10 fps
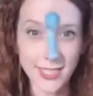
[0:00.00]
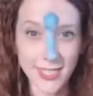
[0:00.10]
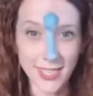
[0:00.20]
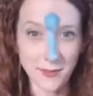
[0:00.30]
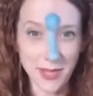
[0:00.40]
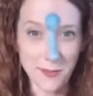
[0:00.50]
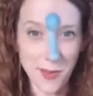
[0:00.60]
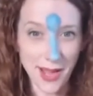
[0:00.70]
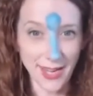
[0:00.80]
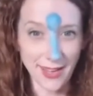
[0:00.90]
That's just going to be
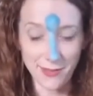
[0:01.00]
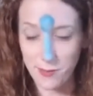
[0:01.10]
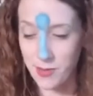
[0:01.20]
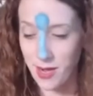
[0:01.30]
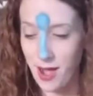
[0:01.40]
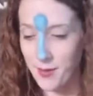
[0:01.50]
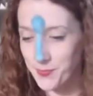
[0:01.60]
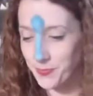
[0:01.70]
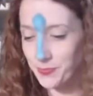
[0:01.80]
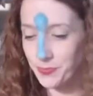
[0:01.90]
the body of the
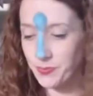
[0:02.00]
macaw.